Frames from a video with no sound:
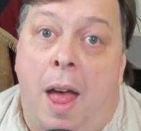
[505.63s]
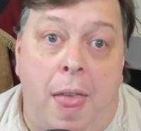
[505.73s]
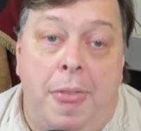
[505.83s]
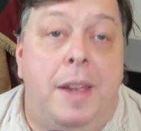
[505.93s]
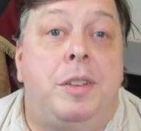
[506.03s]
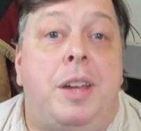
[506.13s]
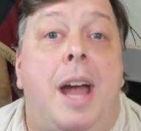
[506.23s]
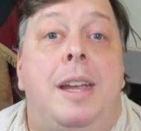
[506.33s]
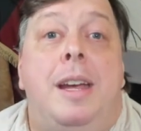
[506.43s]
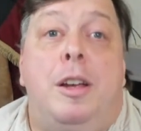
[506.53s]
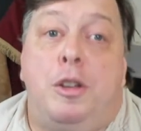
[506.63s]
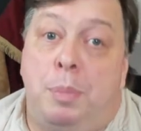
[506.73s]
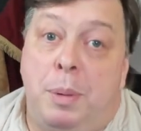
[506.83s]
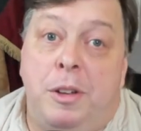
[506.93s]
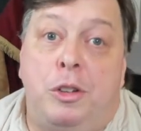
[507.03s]
this idea has
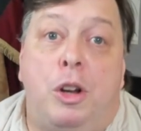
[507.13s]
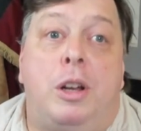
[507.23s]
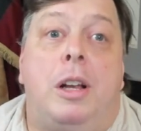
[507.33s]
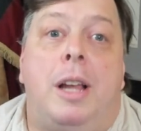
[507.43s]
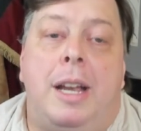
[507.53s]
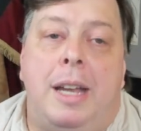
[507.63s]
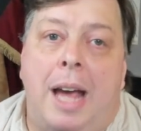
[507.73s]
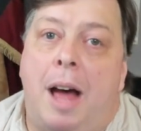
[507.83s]
been circulating